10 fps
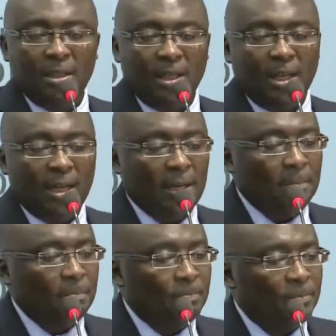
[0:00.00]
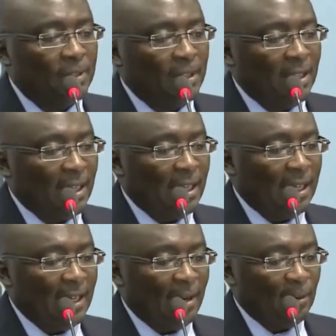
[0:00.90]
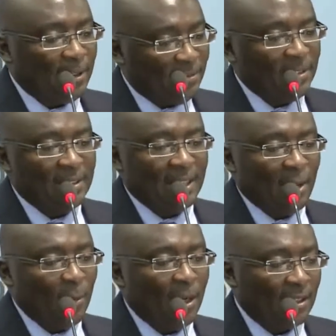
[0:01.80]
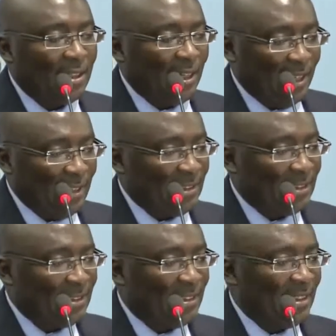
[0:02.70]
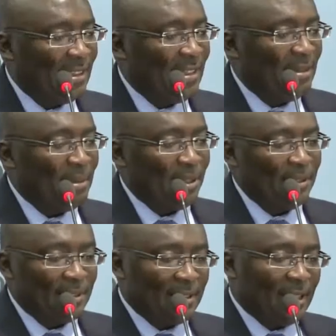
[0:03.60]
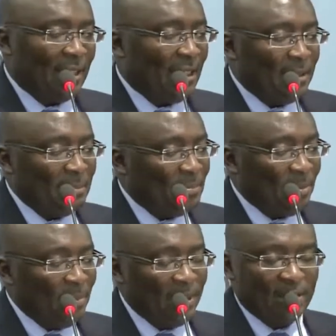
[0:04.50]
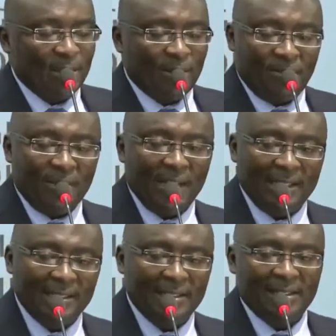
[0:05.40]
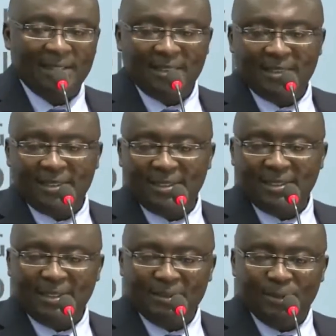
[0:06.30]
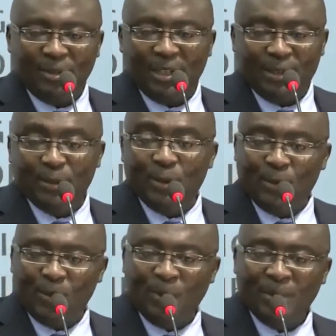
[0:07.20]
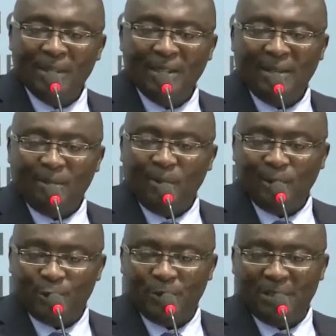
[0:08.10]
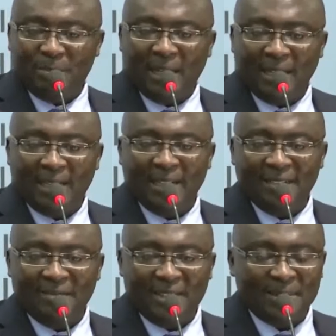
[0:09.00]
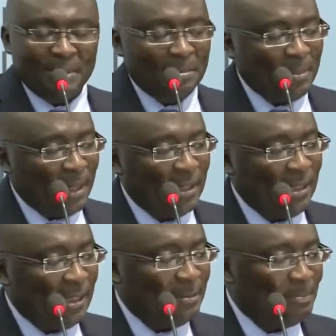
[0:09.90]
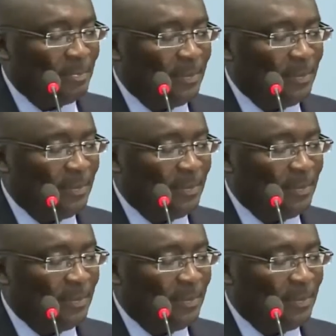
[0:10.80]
I would even say world-class, because the Minister of Finance, the very known Wall Street banker, investment banker,